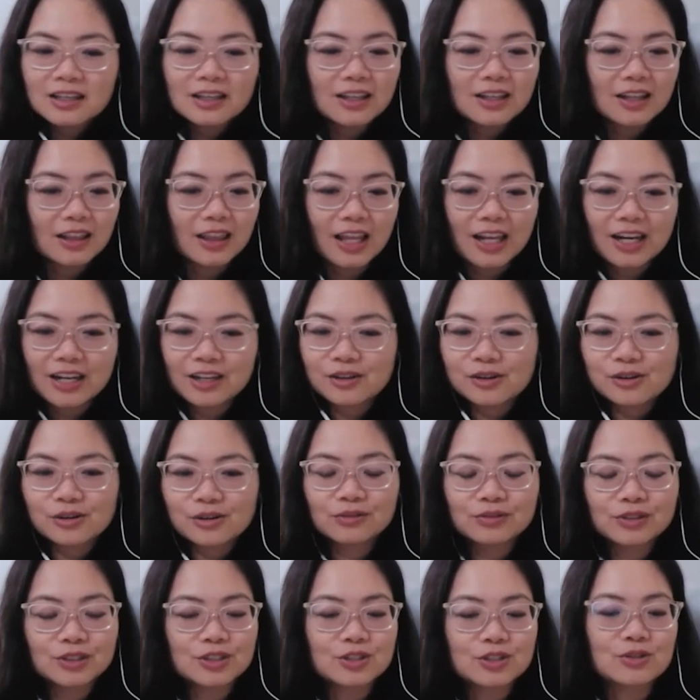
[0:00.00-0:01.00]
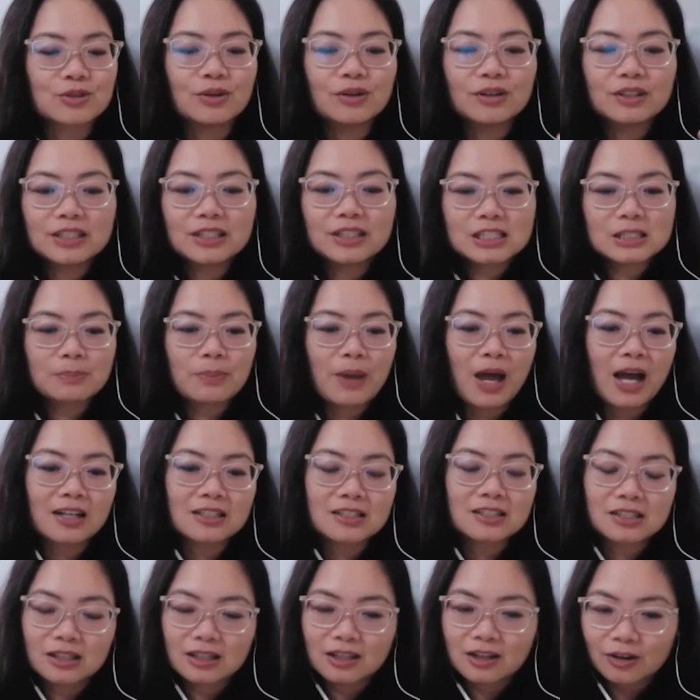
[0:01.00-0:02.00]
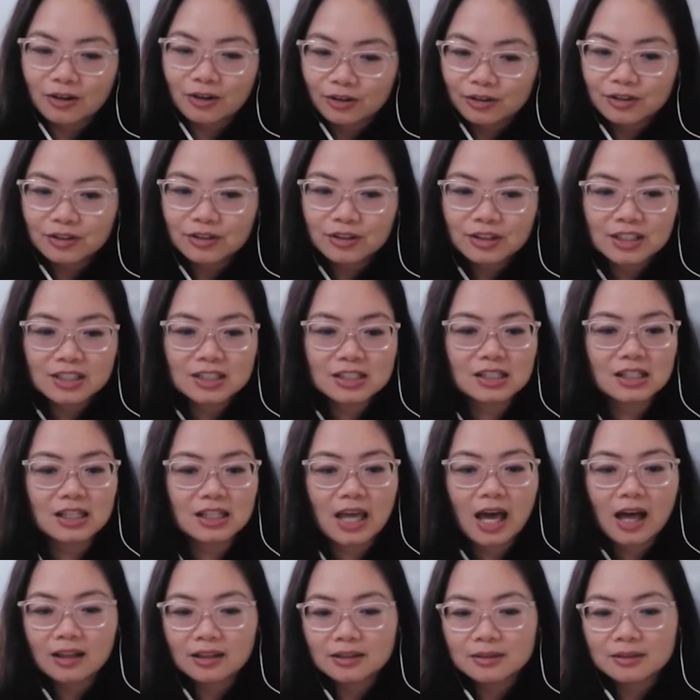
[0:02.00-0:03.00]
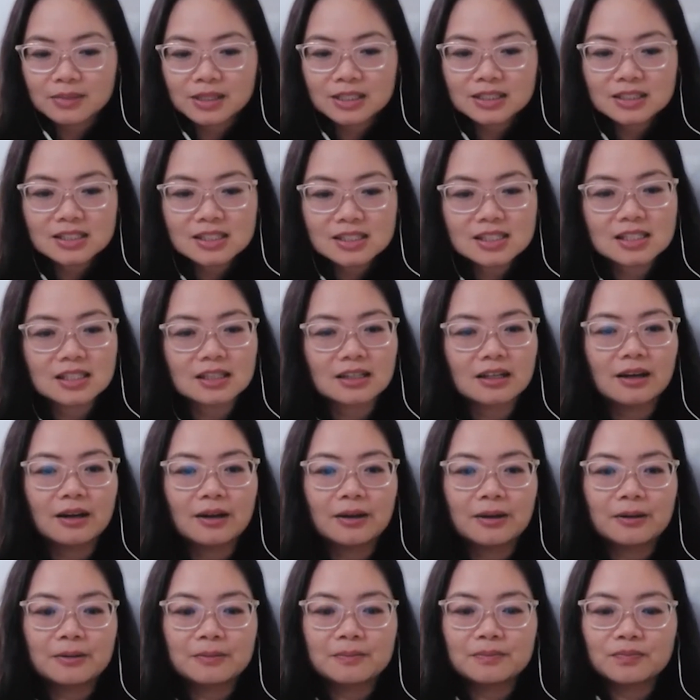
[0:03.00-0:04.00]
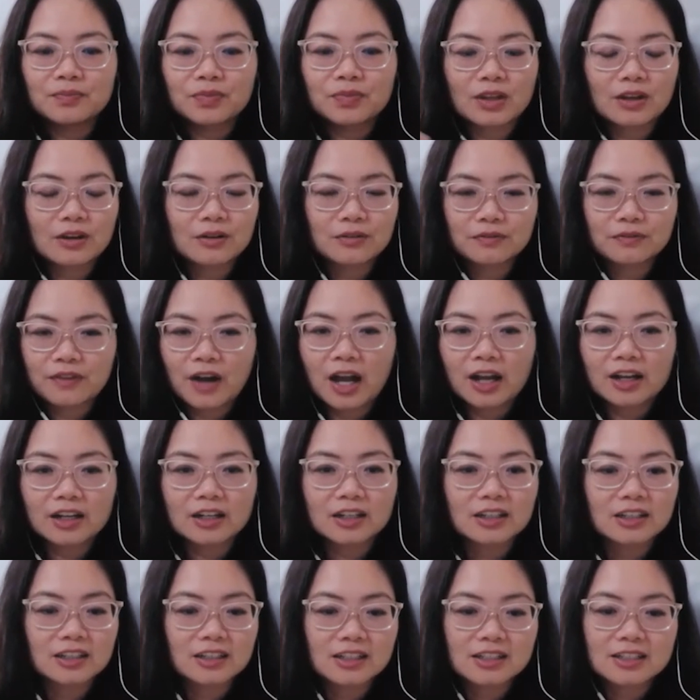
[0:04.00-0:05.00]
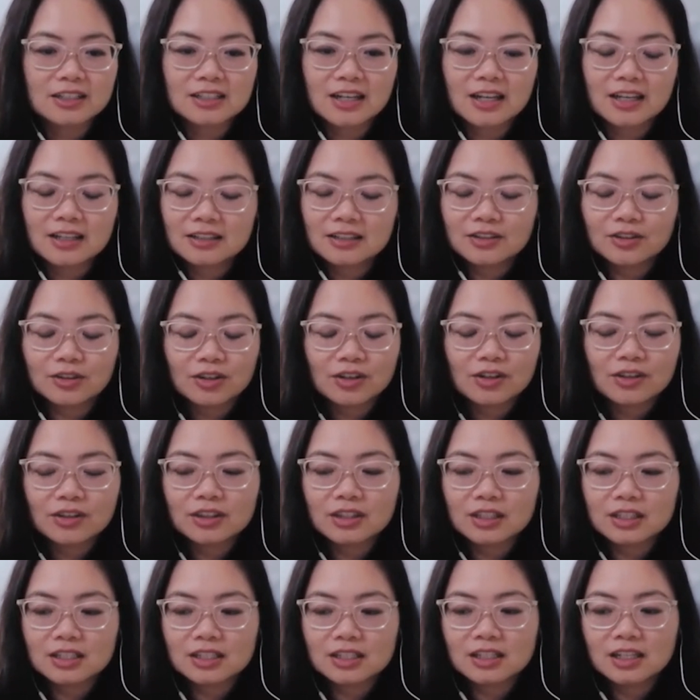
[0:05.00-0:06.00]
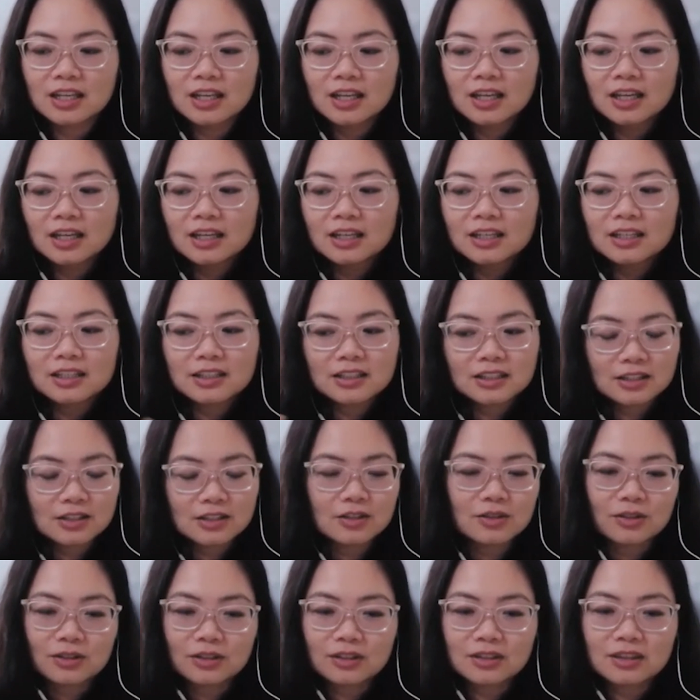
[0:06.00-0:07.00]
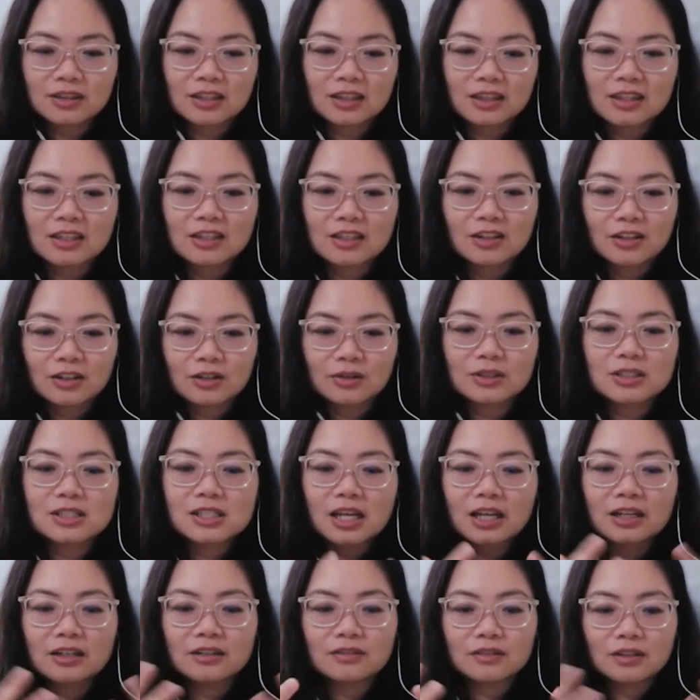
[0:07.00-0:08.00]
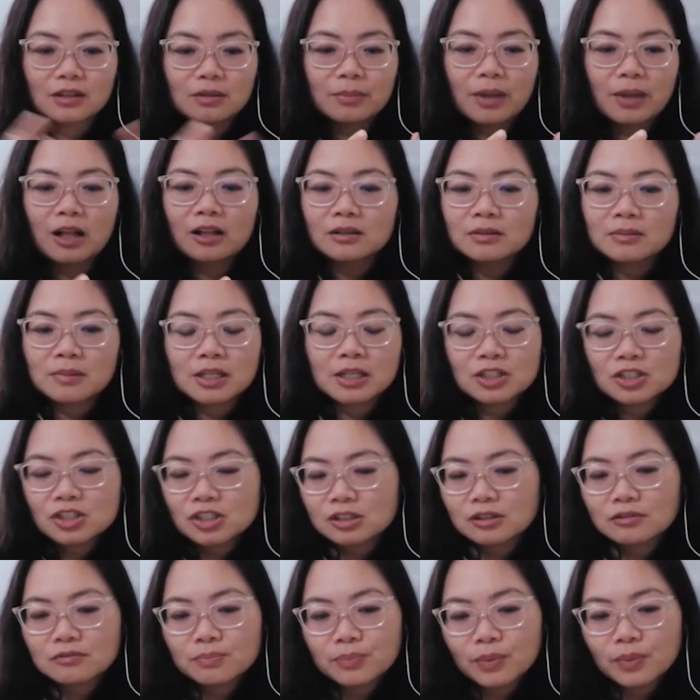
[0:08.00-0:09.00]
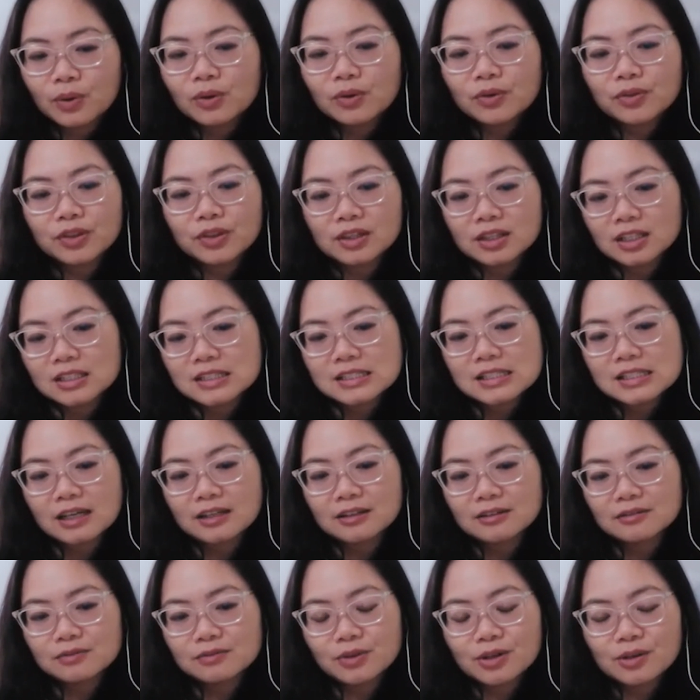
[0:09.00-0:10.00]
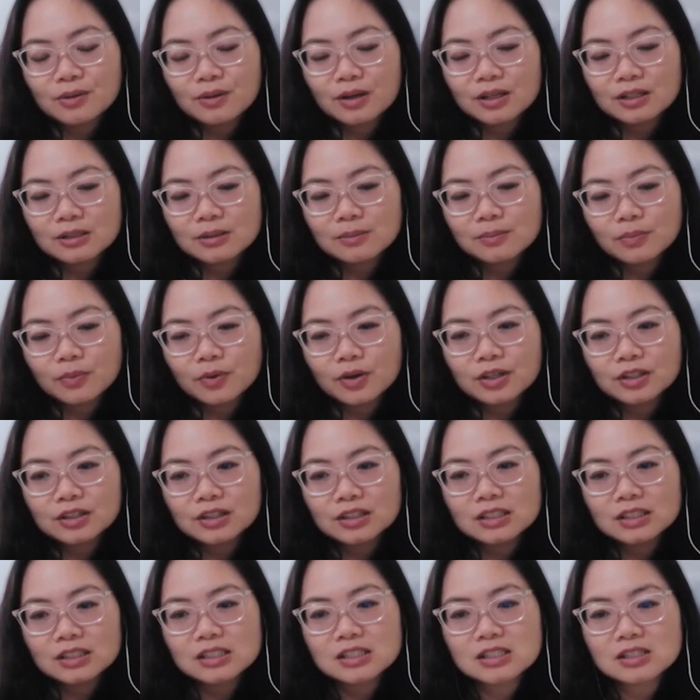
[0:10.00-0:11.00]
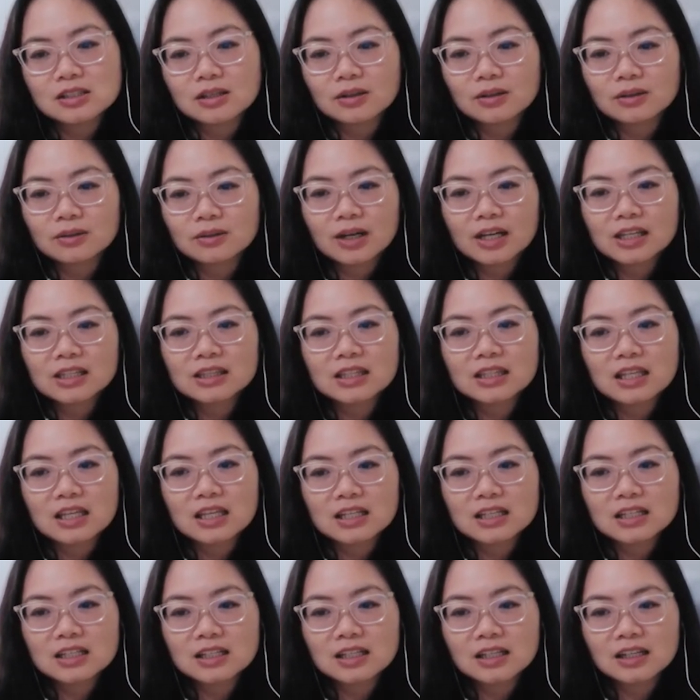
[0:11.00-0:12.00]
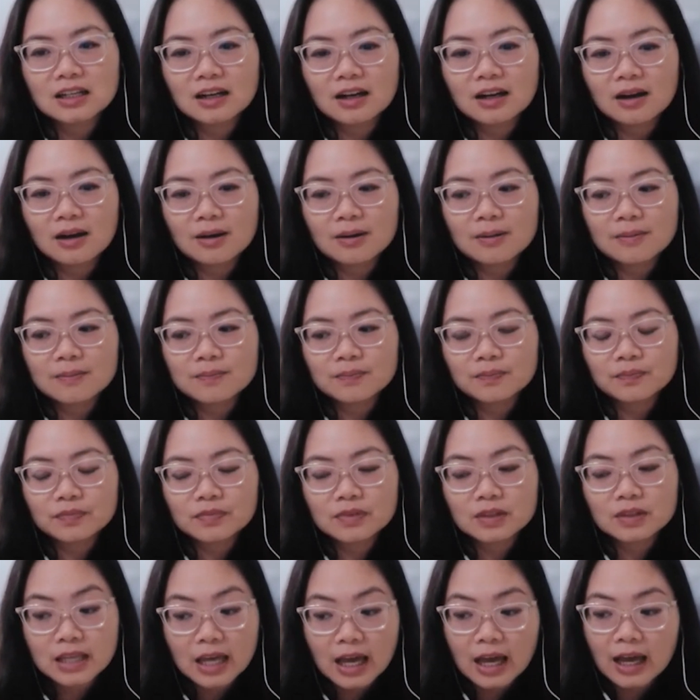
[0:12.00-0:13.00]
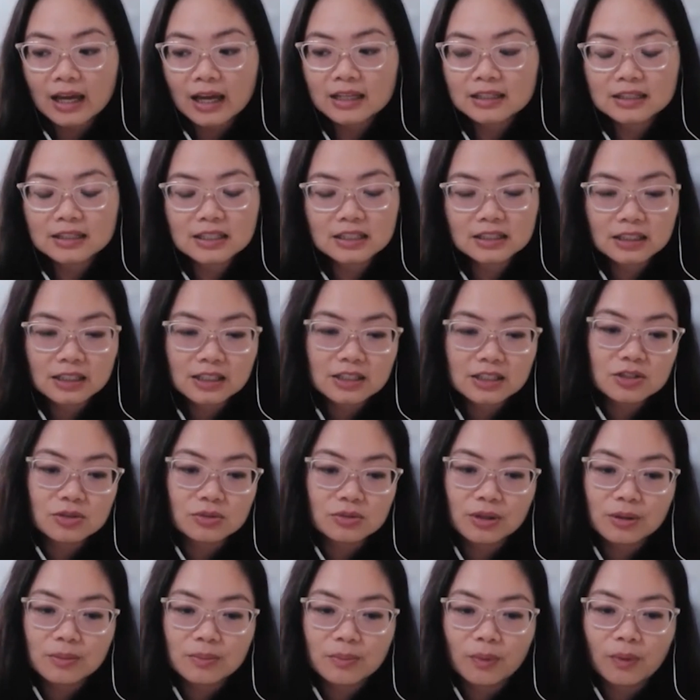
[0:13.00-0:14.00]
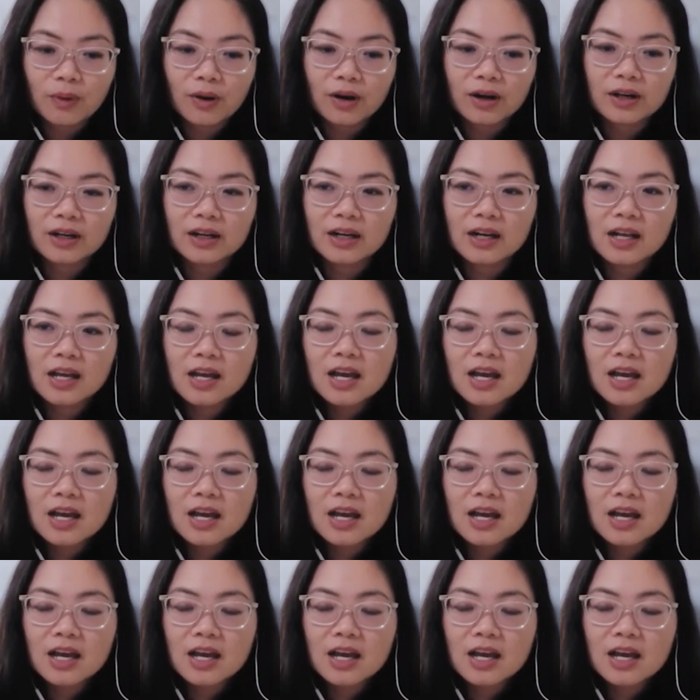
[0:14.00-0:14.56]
letting go of control. And it's back to the earth and to the elements of fire and earth. And it's kind of the amalgamation of both. And that's kind of what you end up with. So I think, I think clay is really important.